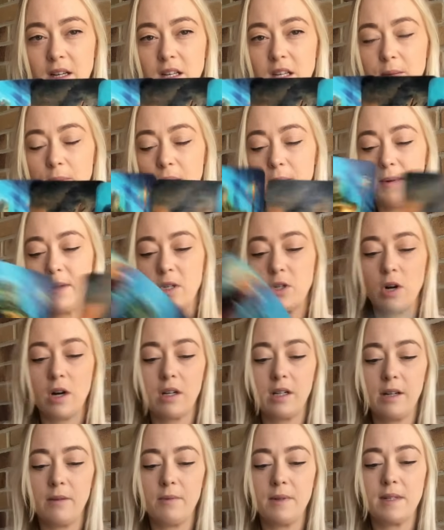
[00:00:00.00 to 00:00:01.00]
you might be
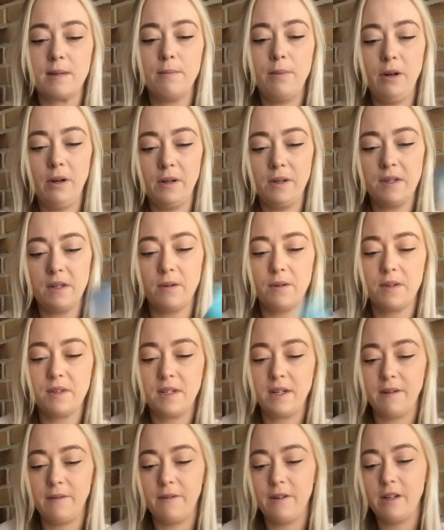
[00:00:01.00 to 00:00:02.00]
struggling with some personal
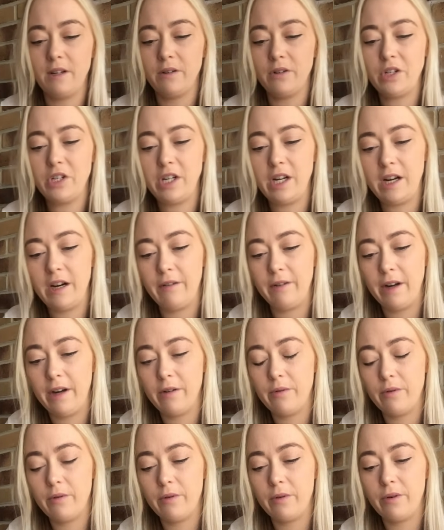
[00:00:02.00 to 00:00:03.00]
stuff that you're not sharing,
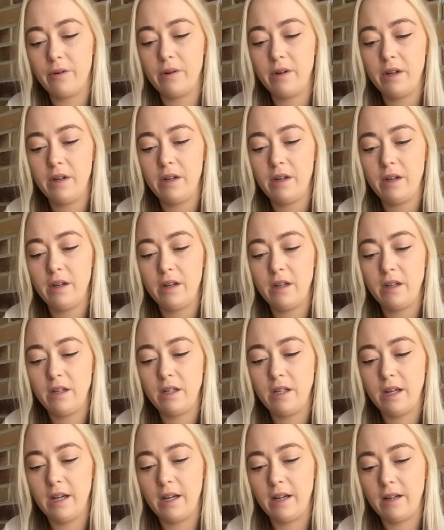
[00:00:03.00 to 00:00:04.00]
or
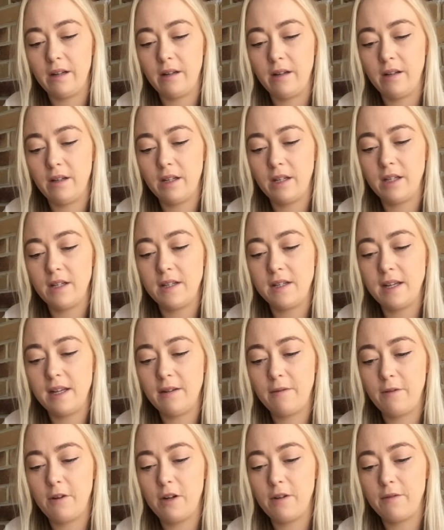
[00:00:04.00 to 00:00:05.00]
yeah, you can see a
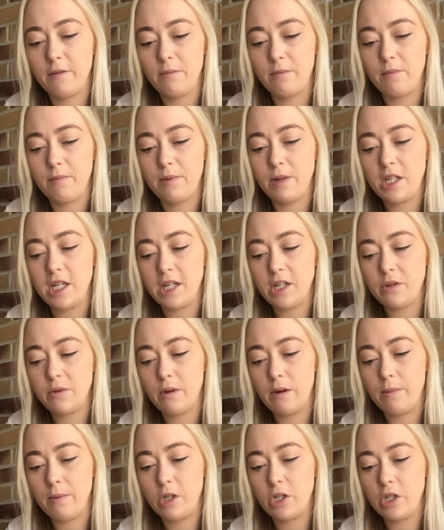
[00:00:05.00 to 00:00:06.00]
few different potential
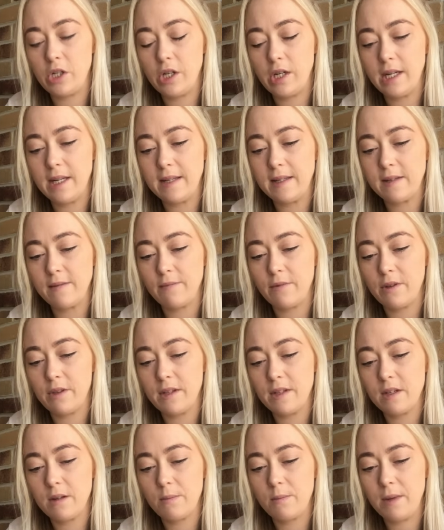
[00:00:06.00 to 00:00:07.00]
opportunities of what
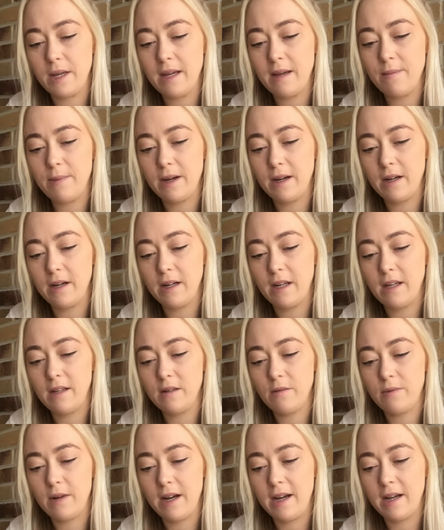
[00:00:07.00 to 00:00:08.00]
this could be. But
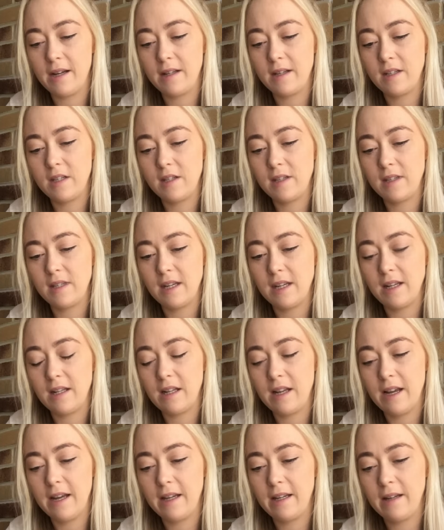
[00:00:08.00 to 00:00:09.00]
either way, I just see
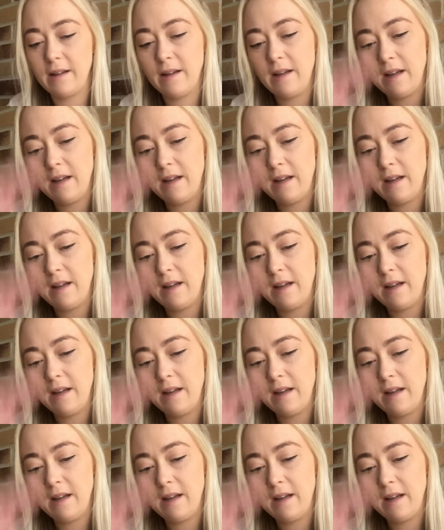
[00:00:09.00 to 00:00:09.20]
like